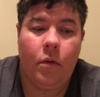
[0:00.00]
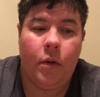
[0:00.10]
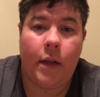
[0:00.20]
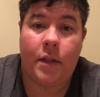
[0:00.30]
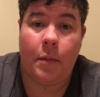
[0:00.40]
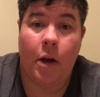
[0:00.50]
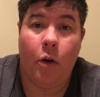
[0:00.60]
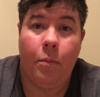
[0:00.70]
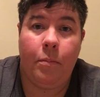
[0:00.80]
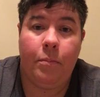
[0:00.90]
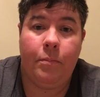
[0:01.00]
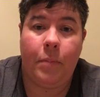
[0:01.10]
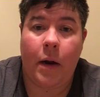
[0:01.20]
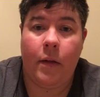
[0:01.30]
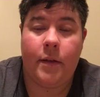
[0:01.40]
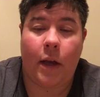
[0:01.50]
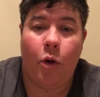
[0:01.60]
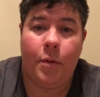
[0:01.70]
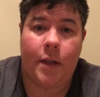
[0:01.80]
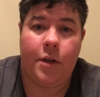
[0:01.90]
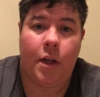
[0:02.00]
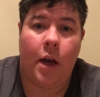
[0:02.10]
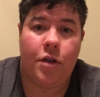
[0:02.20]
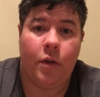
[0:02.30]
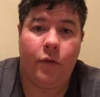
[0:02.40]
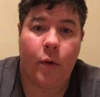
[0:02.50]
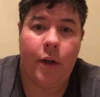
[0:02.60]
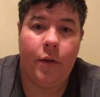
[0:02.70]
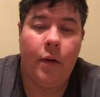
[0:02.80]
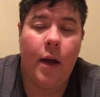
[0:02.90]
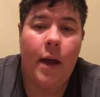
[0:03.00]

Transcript: get some help out of this. I hope it's educational for you,